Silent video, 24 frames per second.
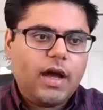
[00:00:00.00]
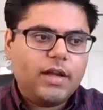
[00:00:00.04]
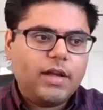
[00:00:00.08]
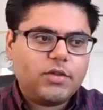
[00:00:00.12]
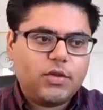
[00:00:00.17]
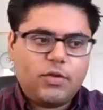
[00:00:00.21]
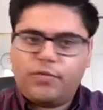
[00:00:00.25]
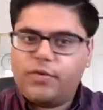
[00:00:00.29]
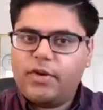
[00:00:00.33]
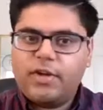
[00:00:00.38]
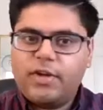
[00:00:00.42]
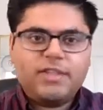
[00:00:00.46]

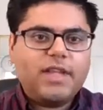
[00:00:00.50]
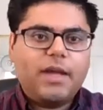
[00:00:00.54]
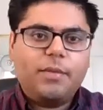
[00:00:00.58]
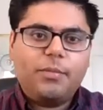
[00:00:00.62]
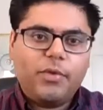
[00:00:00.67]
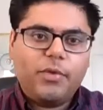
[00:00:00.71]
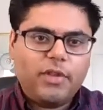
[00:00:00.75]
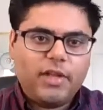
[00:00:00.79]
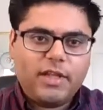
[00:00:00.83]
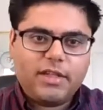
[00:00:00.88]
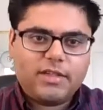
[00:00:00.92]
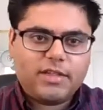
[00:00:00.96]
So, for
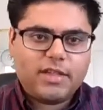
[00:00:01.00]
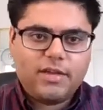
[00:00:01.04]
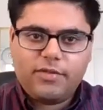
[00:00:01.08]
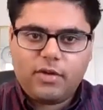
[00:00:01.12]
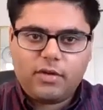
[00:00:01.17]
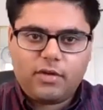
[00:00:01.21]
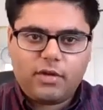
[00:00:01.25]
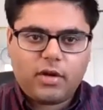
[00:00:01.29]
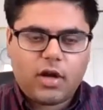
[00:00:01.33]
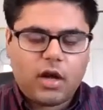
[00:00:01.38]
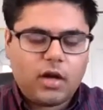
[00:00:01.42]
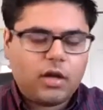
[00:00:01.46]
example, let's give
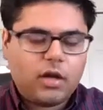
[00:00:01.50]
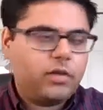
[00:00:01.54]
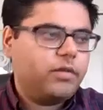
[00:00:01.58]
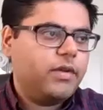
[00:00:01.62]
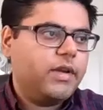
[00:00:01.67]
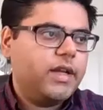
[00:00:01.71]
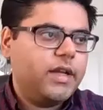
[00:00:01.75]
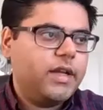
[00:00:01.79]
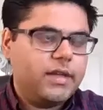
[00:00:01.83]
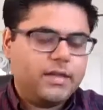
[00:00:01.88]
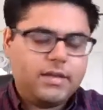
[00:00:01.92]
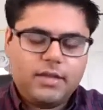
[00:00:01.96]
a
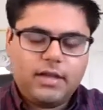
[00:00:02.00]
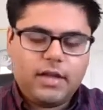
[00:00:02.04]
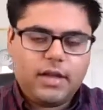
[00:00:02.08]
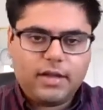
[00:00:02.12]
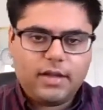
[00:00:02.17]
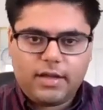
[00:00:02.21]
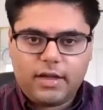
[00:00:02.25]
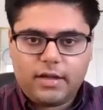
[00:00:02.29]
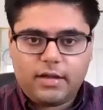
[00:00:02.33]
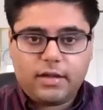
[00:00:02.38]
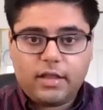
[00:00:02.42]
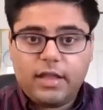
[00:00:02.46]
concrete
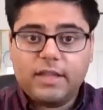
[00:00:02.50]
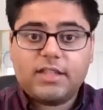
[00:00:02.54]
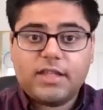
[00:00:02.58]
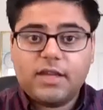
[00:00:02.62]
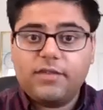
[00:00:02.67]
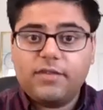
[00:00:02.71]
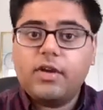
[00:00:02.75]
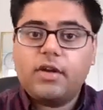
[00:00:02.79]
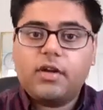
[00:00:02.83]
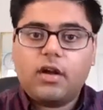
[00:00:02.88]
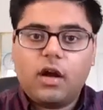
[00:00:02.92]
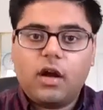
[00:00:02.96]

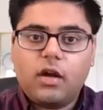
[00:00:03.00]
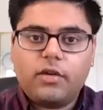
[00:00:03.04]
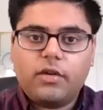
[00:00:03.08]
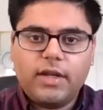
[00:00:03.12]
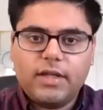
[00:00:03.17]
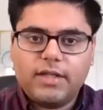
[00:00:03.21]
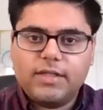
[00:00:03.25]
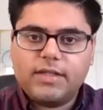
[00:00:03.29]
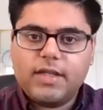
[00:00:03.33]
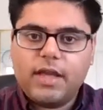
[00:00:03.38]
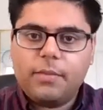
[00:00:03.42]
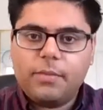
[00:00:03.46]

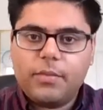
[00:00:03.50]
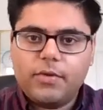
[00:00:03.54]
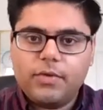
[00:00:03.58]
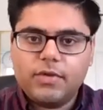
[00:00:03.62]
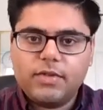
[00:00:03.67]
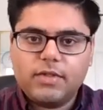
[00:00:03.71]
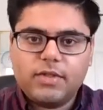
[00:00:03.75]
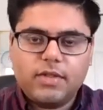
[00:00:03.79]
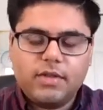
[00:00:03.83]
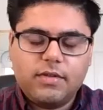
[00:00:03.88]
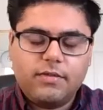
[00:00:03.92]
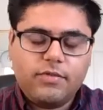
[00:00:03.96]
example
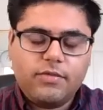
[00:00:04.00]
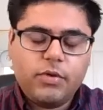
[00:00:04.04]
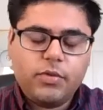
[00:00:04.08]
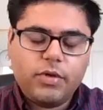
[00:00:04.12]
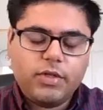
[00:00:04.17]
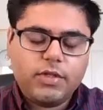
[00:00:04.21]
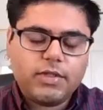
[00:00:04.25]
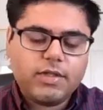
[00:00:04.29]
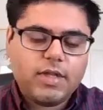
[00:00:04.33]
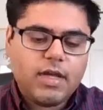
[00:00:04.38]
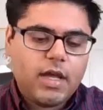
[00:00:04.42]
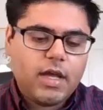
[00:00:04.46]
to the
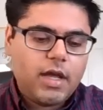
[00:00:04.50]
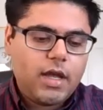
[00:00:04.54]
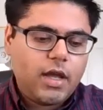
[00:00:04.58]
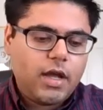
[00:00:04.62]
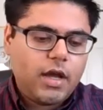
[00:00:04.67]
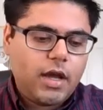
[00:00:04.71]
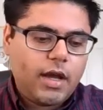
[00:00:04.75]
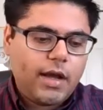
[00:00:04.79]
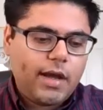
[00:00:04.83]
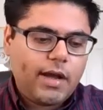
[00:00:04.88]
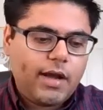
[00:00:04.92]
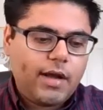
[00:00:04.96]
viewers.
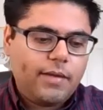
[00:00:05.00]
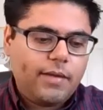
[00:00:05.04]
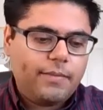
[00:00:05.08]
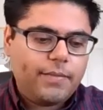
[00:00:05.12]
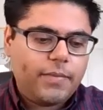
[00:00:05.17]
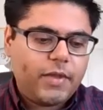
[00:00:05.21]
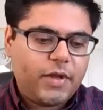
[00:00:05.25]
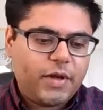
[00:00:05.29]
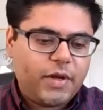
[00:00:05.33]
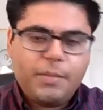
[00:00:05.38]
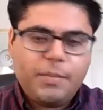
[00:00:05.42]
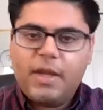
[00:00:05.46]

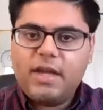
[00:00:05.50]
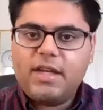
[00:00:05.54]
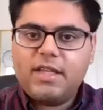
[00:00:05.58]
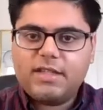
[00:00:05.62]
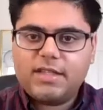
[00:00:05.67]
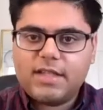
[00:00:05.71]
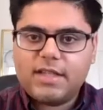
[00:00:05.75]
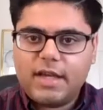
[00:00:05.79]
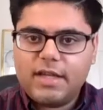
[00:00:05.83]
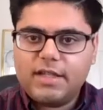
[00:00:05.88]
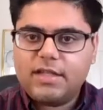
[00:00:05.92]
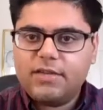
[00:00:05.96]
There are many
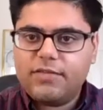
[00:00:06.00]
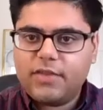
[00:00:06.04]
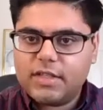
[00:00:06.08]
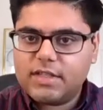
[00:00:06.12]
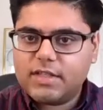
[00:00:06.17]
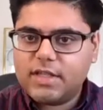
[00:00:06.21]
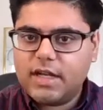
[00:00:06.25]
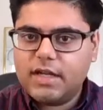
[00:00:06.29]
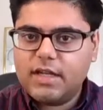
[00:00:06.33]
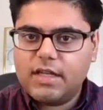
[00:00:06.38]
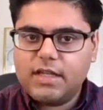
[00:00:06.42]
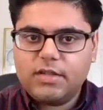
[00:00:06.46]
scientific
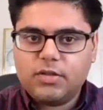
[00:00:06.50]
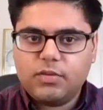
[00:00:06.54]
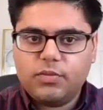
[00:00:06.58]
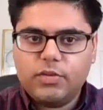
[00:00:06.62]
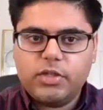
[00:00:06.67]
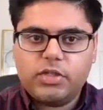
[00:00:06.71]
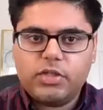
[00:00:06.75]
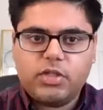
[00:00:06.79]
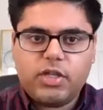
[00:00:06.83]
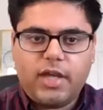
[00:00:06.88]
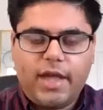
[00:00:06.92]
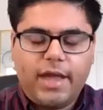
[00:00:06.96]
studies
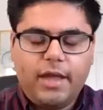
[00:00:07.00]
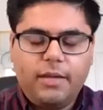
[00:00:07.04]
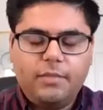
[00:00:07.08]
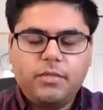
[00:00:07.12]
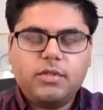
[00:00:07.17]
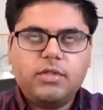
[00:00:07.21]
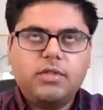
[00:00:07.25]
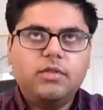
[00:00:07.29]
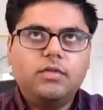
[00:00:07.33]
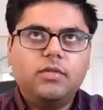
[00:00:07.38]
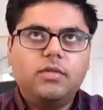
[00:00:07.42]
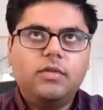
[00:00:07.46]
which aim
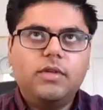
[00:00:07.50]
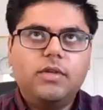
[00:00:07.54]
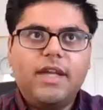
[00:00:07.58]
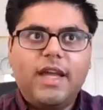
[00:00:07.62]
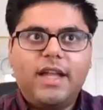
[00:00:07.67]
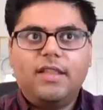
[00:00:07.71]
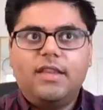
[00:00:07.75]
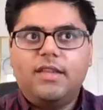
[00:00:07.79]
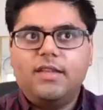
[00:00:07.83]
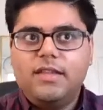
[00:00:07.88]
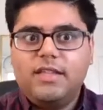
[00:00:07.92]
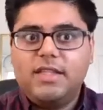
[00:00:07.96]
to
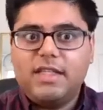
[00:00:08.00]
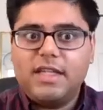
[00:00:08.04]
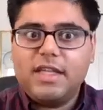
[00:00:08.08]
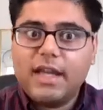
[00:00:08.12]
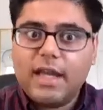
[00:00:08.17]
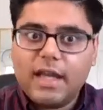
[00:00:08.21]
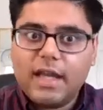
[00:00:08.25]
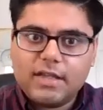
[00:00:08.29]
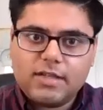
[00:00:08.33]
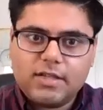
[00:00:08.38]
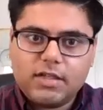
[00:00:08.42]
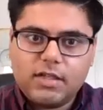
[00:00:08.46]
get the
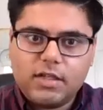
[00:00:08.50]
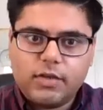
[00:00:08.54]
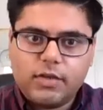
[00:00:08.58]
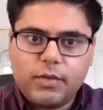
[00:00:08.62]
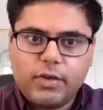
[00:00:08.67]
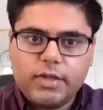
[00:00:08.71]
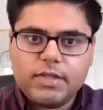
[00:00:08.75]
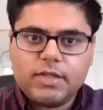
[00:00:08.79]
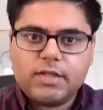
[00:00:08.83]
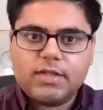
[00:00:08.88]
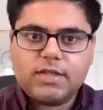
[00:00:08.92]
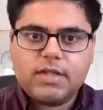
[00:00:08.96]
DNA
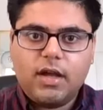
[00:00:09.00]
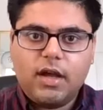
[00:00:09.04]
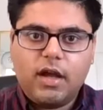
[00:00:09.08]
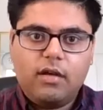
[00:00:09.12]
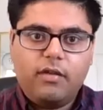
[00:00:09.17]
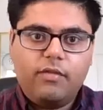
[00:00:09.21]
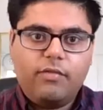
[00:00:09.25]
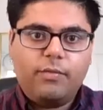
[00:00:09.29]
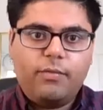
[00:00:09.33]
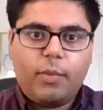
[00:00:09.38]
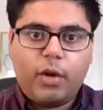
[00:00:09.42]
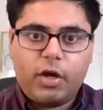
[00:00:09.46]
sequence
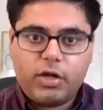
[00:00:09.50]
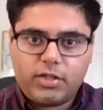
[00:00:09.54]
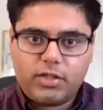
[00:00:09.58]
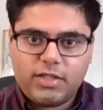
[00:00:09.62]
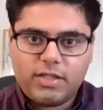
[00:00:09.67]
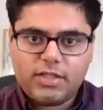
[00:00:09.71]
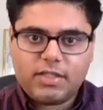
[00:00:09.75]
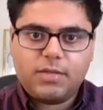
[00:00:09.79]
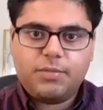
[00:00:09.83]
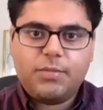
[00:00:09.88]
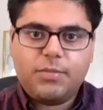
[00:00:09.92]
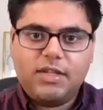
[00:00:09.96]
of
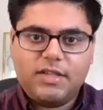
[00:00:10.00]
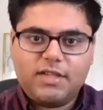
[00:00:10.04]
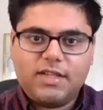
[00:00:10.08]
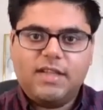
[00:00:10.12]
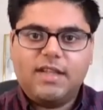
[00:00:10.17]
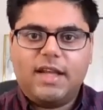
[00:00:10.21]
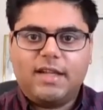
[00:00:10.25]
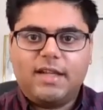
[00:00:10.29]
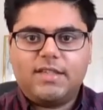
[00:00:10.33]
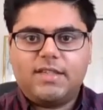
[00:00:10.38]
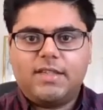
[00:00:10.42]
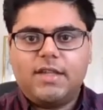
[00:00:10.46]
participants in
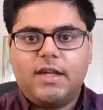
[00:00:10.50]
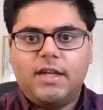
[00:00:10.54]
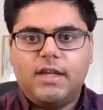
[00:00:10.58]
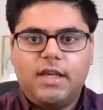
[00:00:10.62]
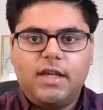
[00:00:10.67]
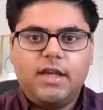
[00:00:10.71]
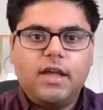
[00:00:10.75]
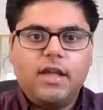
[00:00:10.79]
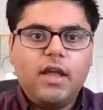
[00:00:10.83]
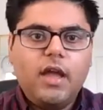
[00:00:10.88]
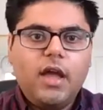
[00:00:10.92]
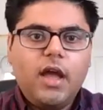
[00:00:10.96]
that
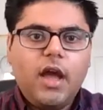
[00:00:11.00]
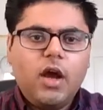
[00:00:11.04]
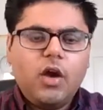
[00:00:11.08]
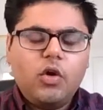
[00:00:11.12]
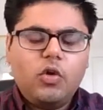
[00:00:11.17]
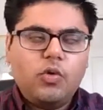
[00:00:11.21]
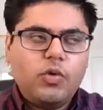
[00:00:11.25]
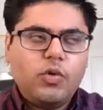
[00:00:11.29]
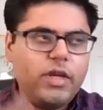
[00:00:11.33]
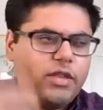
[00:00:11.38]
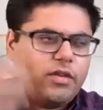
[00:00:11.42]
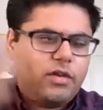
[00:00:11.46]
study
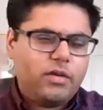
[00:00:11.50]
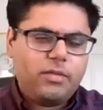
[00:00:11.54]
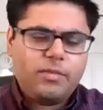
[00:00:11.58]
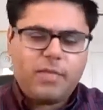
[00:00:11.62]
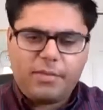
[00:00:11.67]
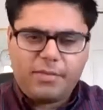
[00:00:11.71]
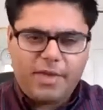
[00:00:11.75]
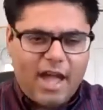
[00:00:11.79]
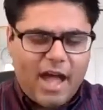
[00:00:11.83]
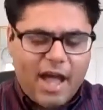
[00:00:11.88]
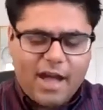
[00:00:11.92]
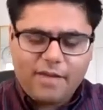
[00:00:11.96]
who either
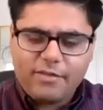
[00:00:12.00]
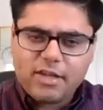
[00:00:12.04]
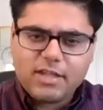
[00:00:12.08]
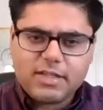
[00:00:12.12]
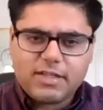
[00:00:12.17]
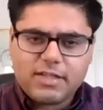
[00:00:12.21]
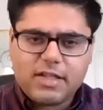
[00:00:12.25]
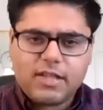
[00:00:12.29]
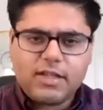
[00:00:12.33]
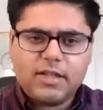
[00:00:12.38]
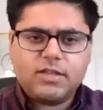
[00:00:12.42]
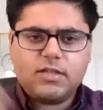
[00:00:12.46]
maybe have a
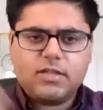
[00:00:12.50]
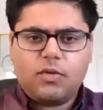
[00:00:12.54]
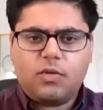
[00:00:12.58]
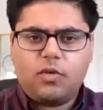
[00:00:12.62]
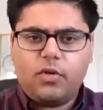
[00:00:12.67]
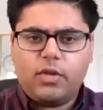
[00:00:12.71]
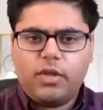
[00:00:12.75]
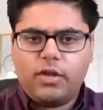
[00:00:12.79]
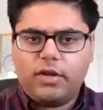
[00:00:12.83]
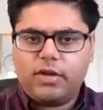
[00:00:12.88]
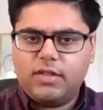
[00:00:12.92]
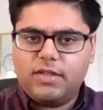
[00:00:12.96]
disease
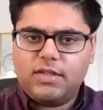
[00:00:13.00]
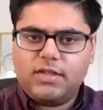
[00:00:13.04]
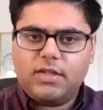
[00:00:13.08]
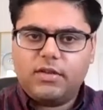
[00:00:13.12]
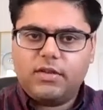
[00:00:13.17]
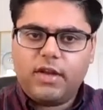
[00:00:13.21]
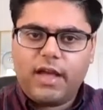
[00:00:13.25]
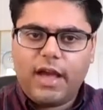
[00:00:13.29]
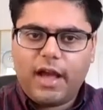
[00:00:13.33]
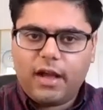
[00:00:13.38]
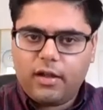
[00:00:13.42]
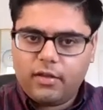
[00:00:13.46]
or they're
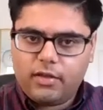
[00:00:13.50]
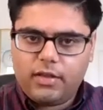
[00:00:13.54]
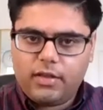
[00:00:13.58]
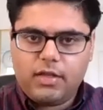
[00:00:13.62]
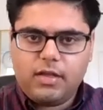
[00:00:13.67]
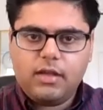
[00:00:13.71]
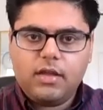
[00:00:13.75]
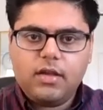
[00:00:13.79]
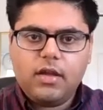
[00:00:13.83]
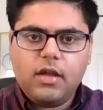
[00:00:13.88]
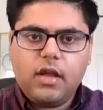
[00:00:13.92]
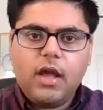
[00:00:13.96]
considered
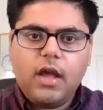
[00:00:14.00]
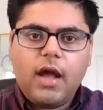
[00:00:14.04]
healthy.